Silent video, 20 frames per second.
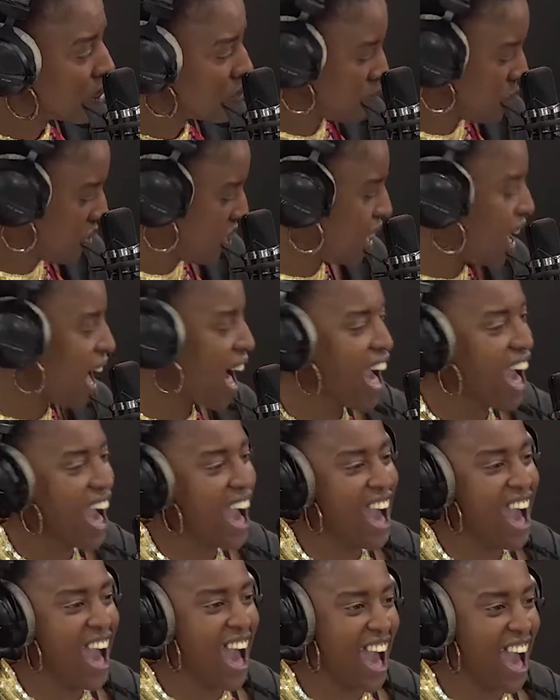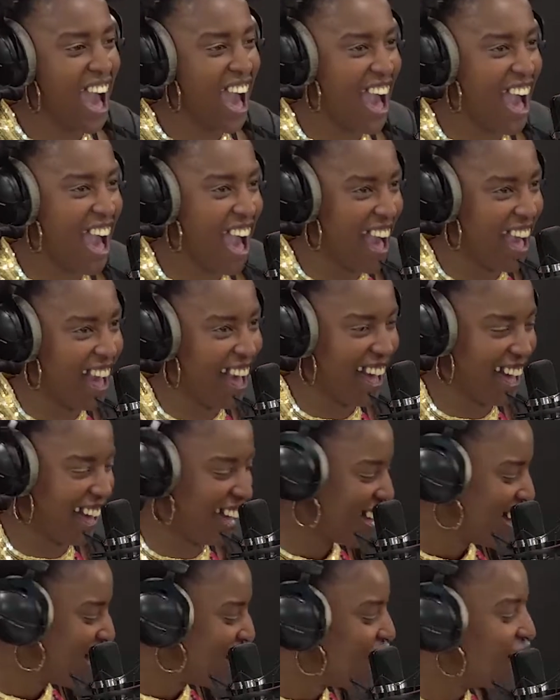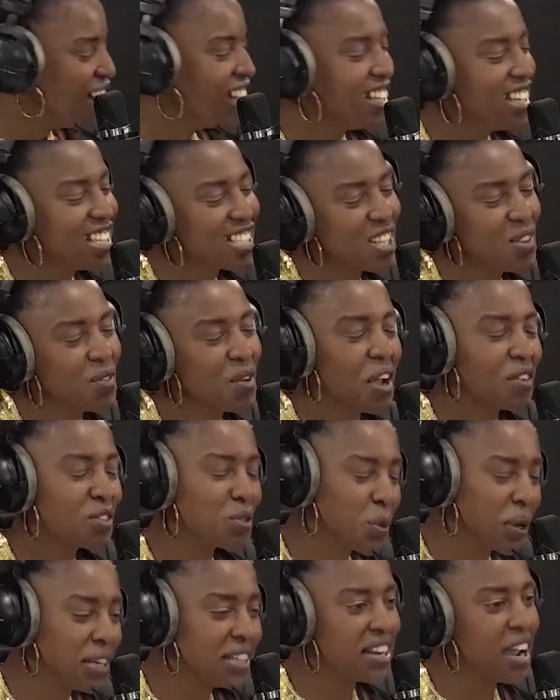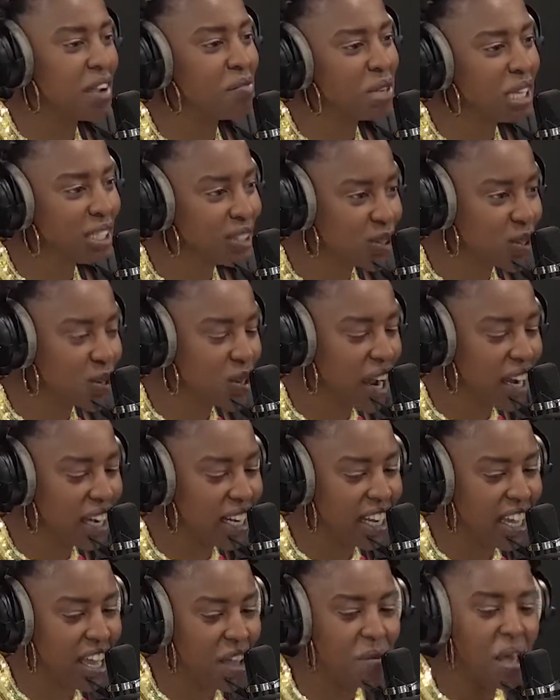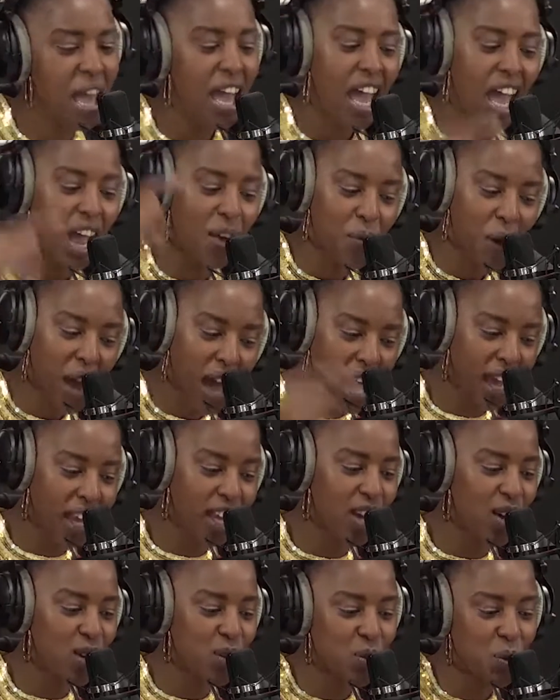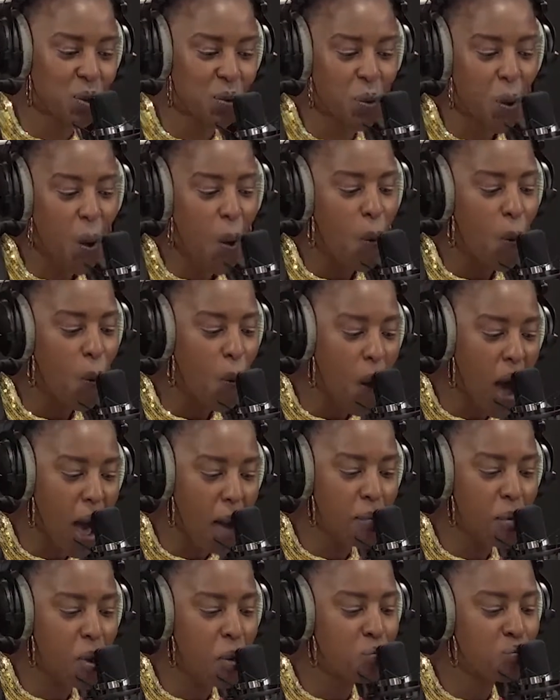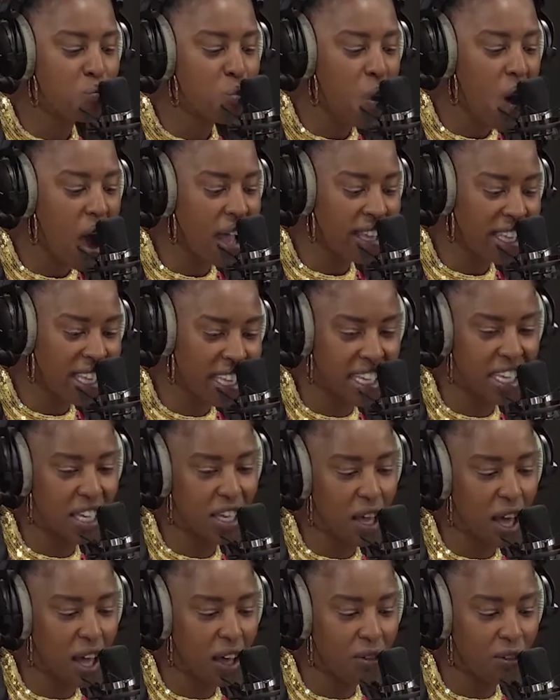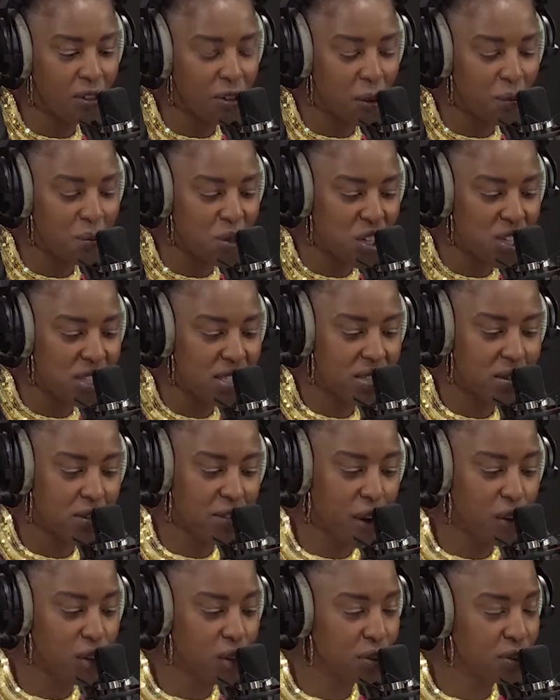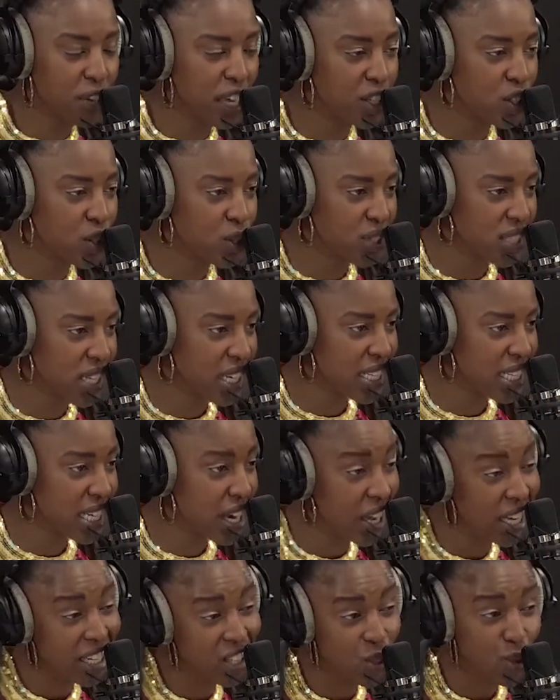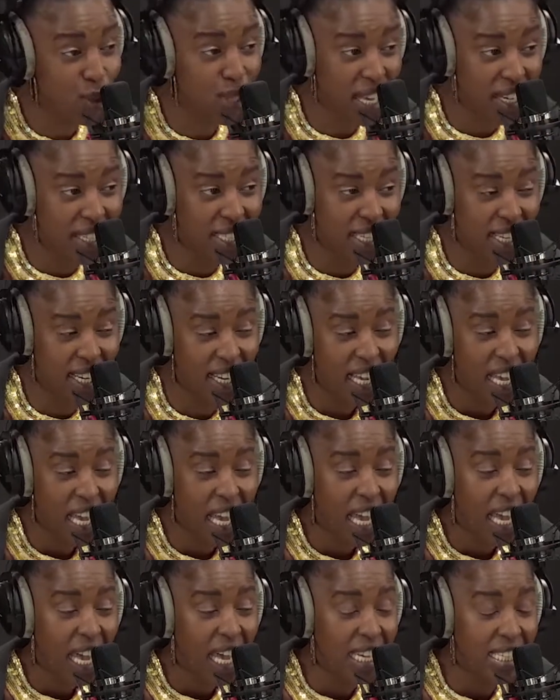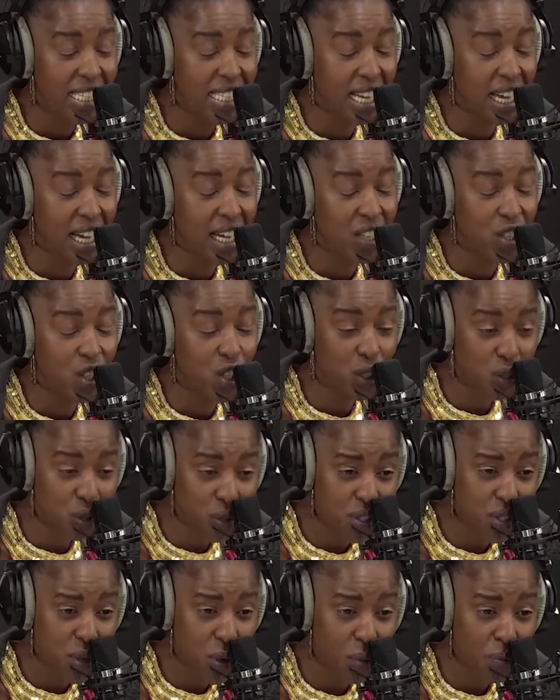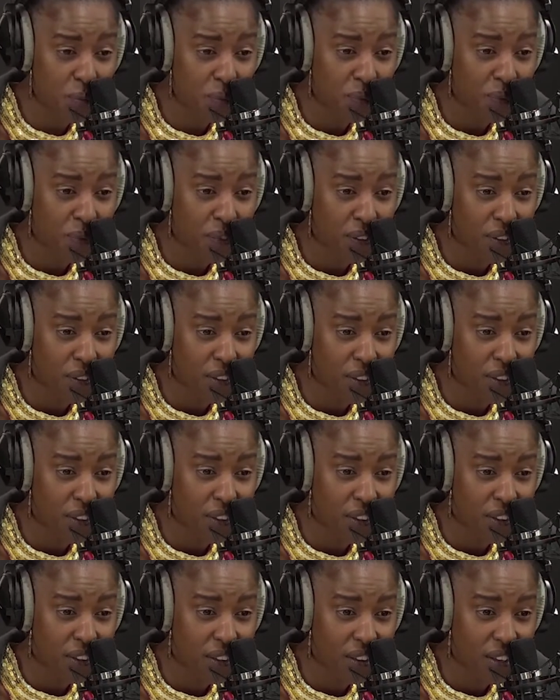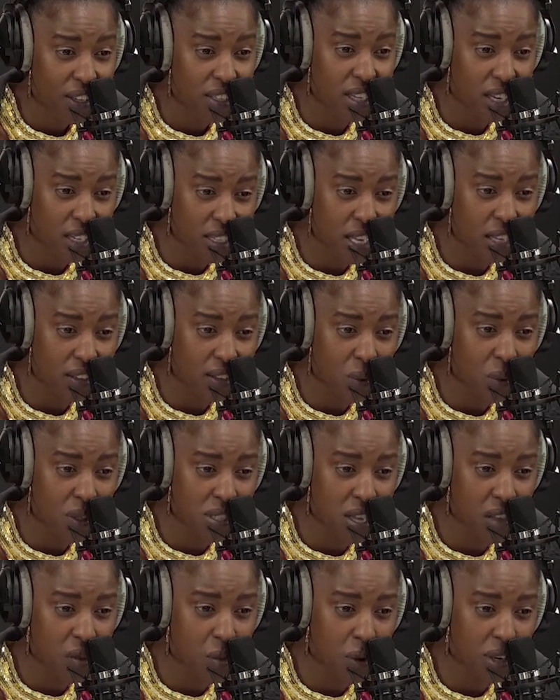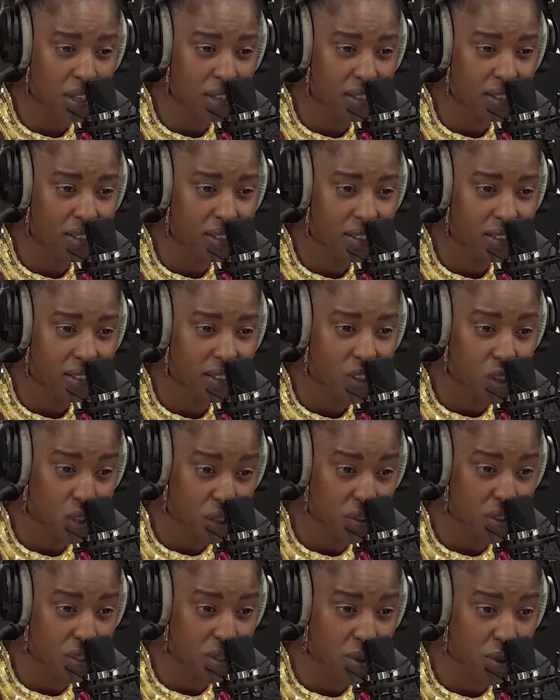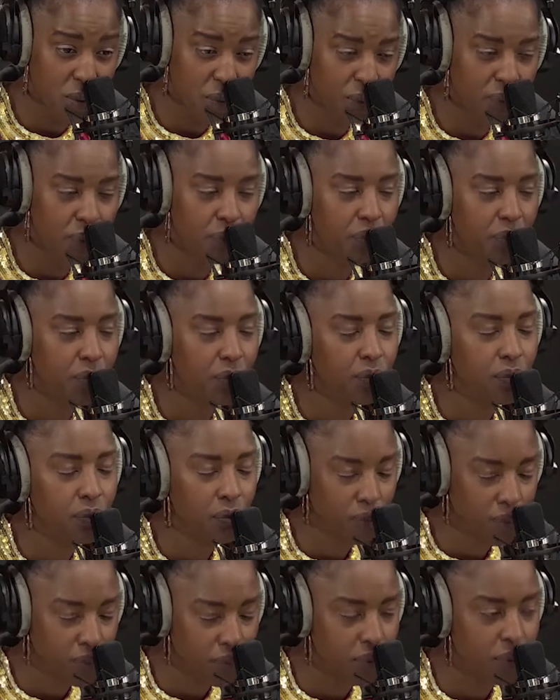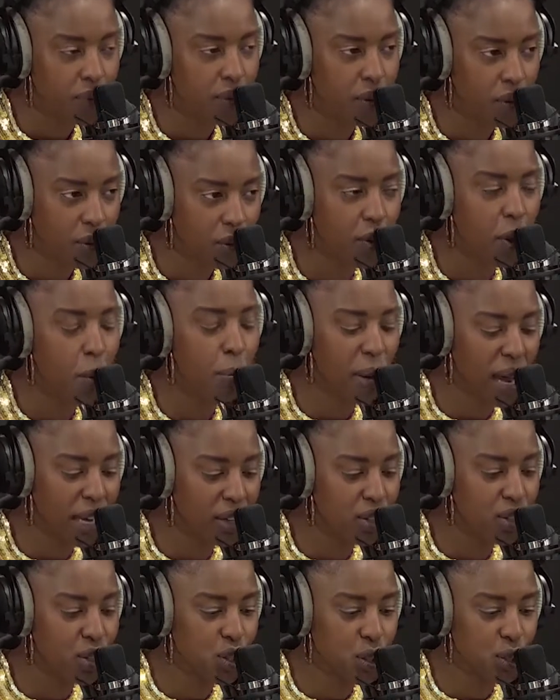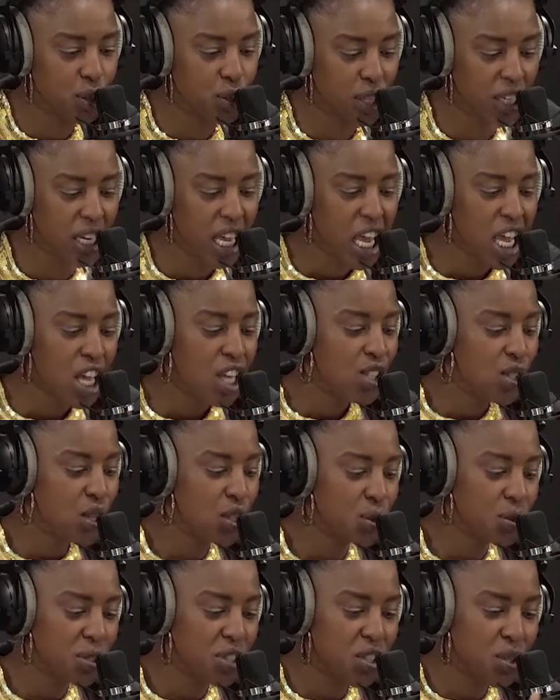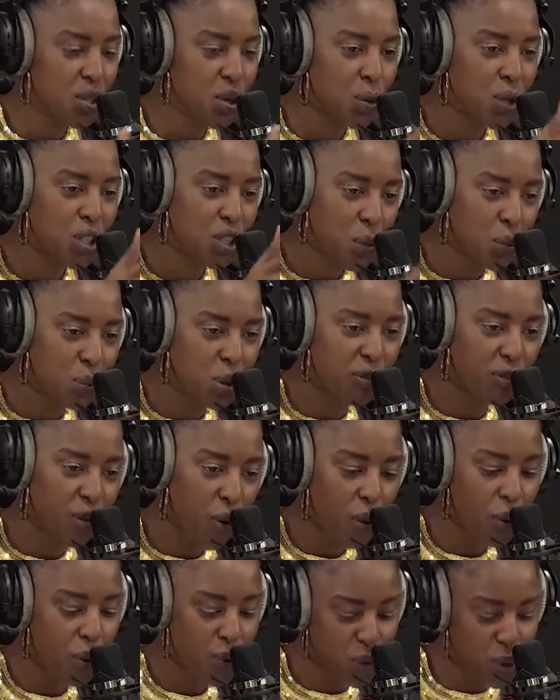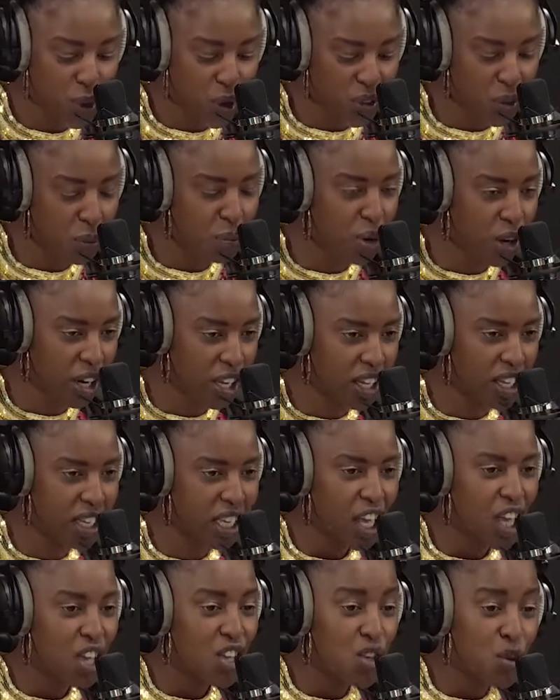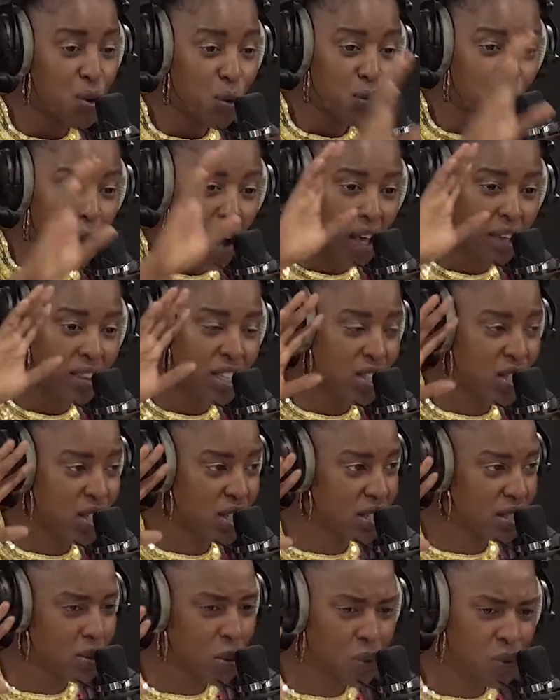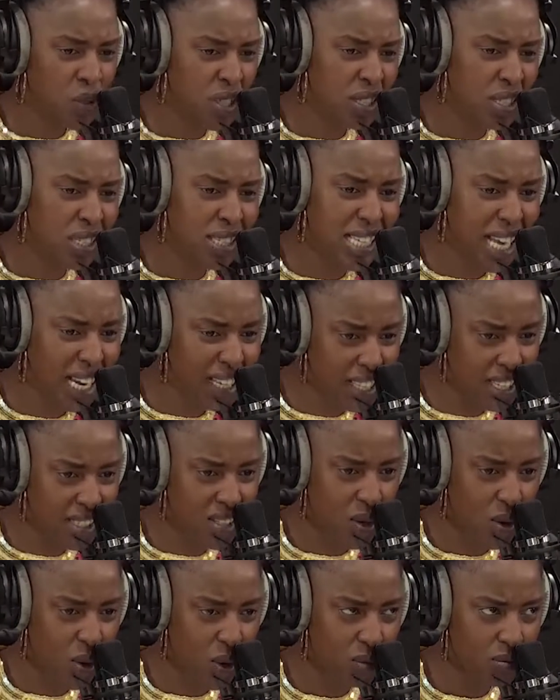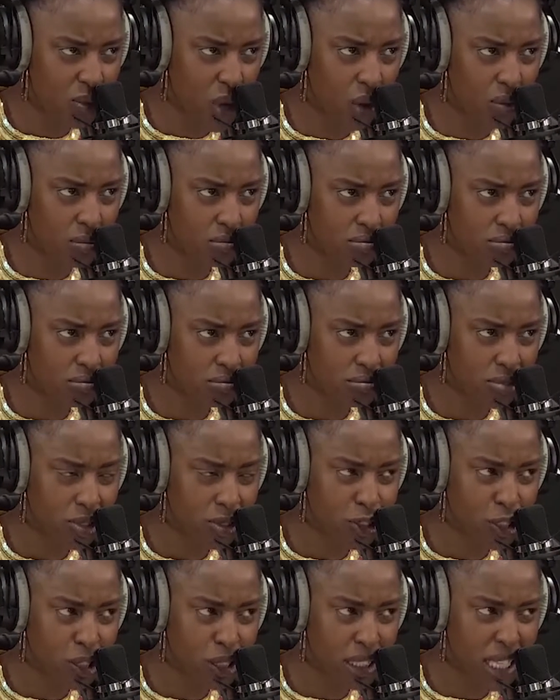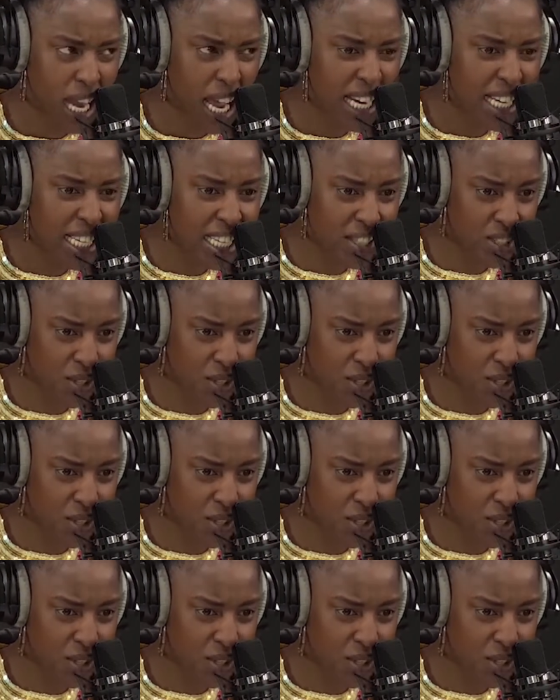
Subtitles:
Listen, we have 29 minutes to 9 a.m. and we're hanging out with Wam Mwangi. She's the founder of Angel Center. Now, Angel Center is a children's home. Is that the word? Children's home. Angel Center for Abandoned Children. Children. So you were before we took the break. This is 10 years ago. No, 9 years.